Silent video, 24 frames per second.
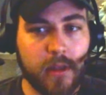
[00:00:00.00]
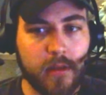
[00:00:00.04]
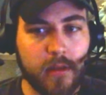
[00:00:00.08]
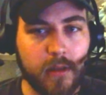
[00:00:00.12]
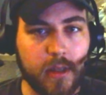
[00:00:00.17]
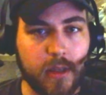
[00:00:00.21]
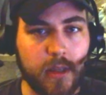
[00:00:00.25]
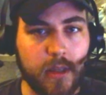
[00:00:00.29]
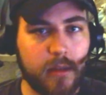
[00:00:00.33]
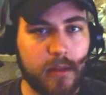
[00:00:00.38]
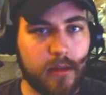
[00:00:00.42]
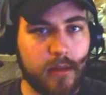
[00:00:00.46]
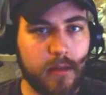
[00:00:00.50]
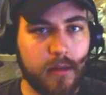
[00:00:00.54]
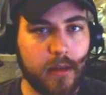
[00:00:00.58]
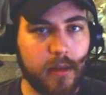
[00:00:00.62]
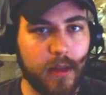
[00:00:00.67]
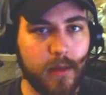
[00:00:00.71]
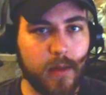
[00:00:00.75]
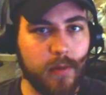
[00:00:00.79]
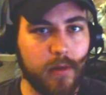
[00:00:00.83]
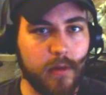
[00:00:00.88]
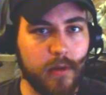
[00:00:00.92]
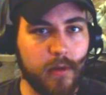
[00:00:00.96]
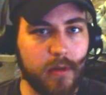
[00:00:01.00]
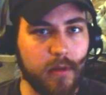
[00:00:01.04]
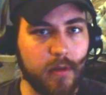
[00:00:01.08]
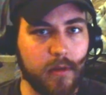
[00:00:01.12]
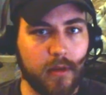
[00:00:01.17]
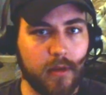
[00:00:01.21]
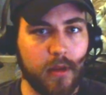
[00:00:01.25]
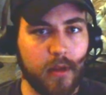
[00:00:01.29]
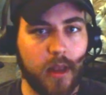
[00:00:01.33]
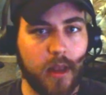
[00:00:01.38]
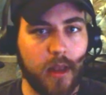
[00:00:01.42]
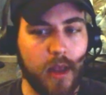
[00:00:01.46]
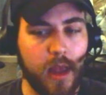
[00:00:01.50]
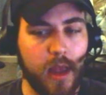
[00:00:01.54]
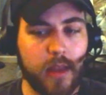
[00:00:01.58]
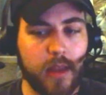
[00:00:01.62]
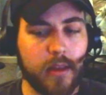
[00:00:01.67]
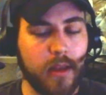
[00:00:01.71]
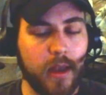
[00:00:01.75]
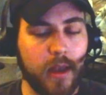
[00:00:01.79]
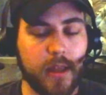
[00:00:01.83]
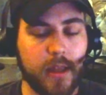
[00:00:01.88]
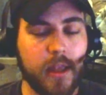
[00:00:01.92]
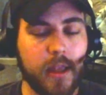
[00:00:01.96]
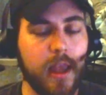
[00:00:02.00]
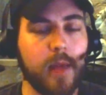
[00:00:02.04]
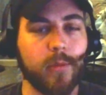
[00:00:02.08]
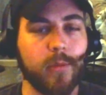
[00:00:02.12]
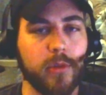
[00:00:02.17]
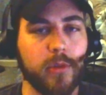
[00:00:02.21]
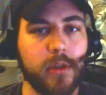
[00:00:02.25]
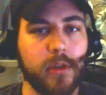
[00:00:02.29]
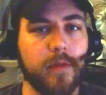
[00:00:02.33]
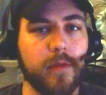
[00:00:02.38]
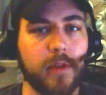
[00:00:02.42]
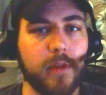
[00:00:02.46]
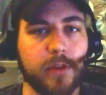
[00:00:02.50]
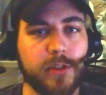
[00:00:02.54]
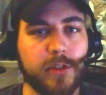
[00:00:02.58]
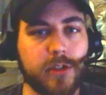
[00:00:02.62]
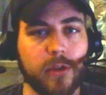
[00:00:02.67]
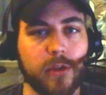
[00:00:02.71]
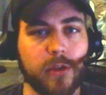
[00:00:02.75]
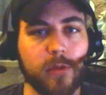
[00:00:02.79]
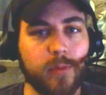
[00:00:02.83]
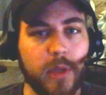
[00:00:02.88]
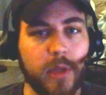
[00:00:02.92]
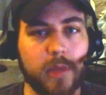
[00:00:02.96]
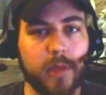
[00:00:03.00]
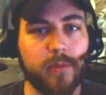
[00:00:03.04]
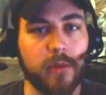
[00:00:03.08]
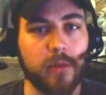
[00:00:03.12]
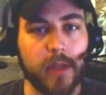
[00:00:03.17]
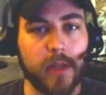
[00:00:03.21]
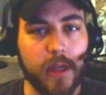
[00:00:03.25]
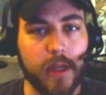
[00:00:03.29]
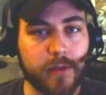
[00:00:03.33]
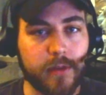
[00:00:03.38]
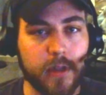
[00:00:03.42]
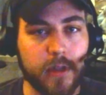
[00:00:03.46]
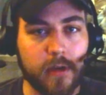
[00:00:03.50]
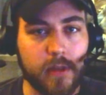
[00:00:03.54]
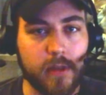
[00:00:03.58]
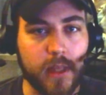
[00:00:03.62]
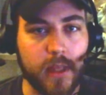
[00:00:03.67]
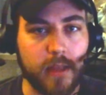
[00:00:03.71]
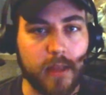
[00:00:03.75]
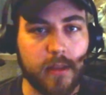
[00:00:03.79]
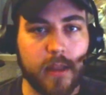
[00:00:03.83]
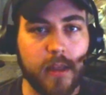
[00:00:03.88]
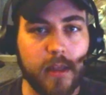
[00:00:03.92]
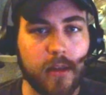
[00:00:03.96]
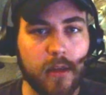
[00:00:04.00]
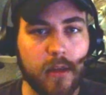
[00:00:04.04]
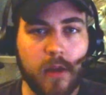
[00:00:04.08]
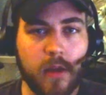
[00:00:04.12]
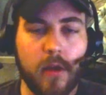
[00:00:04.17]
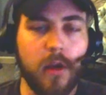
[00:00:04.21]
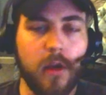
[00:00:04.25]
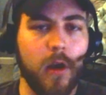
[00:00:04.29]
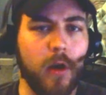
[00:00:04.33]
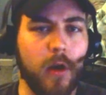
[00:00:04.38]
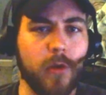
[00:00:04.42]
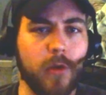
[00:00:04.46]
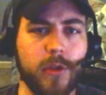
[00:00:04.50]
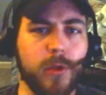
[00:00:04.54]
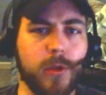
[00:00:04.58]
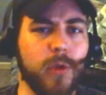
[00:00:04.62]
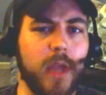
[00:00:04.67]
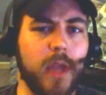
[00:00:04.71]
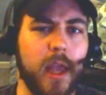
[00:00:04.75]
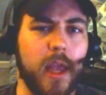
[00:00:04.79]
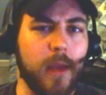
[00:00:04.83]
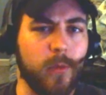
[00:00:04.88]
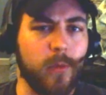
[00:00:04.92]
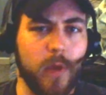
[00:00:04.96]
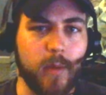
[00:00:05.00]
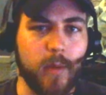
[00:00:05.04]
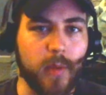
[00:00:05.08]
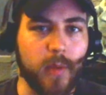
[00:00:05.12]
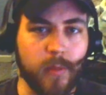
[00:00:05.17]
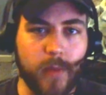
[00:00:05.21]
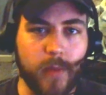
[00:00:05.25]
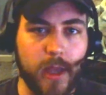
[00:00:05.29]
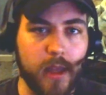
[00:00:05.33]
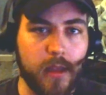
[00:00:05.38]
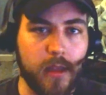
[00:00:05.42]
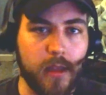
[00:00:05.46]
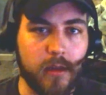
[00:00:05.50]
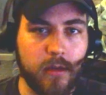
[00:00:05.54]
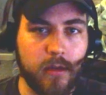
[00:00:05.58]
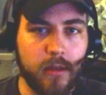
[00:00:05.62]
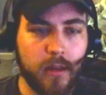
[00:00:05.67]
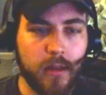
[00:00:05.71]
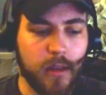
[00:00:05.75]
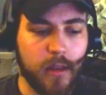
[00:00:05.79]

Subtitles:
Like, I can't believe there's still people out there that think, oh, you can't rape a man.